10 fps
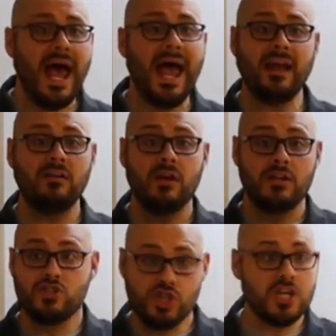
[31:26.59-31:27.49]
and
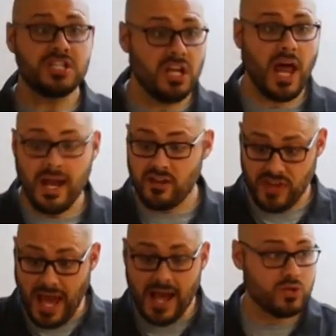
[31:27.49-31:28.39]
just like
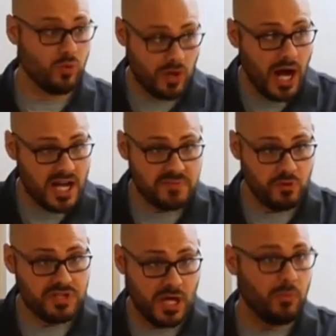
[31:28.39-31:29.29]
the actual
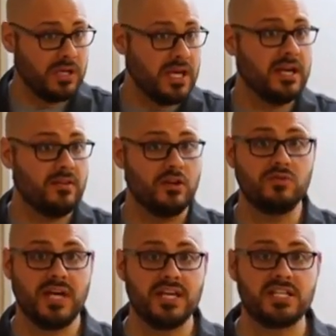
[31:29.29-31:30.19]
gospels that we get in the New
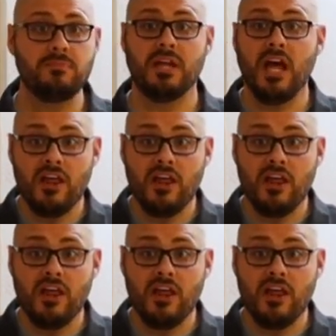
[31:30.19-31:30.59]
Testament,